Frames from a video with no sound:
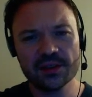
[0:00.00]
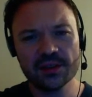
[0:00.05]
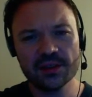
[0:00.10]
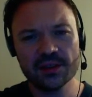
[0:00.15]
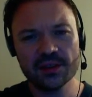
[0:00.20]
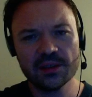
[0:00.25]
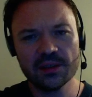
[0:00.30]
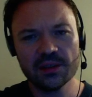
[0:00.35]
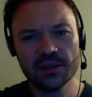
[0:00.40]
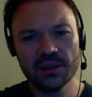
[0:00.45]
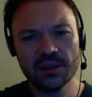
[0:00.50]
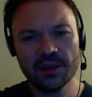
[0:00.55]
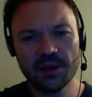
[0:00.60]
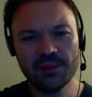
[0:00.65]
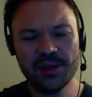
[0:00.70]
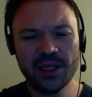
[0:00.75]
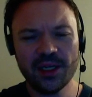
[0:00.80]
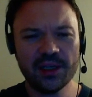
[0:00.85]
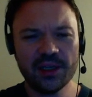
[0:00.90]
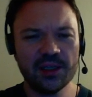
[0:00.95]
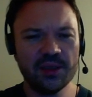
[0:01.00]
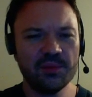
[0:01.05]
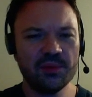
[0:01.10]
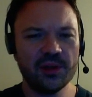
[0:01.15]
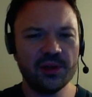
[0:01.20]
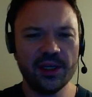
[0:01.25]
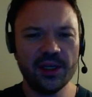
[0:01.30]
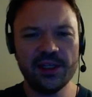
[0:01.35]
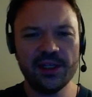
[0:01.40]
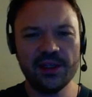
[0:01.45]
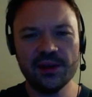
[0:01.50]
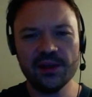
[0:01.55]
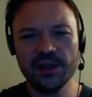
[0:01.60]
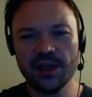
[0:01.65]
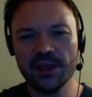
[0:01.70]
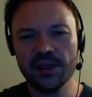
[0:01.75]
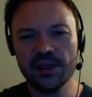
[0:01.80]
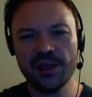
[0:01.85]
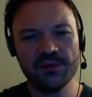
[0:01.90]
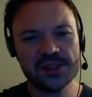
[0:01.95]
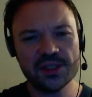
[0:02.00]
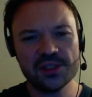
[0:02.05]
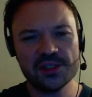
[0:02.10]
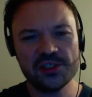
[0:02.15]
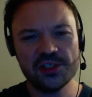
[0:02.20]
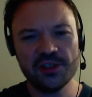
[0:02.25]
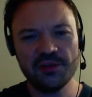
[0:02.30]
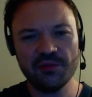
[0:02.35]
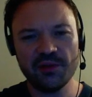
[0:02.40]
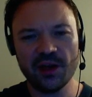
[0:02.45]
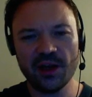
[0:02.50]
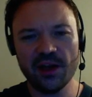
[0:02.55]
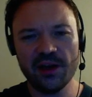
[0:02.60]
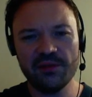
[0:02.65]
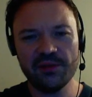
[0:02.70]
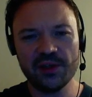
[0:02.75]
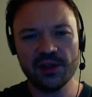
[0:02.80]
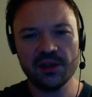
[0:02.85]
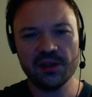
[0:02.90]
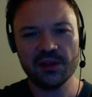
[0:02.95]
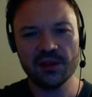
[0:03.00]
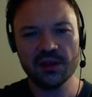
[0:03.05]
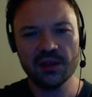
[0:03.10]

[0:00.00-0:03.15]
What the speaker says: I mean, I could play anything. I could play f6, g5 there.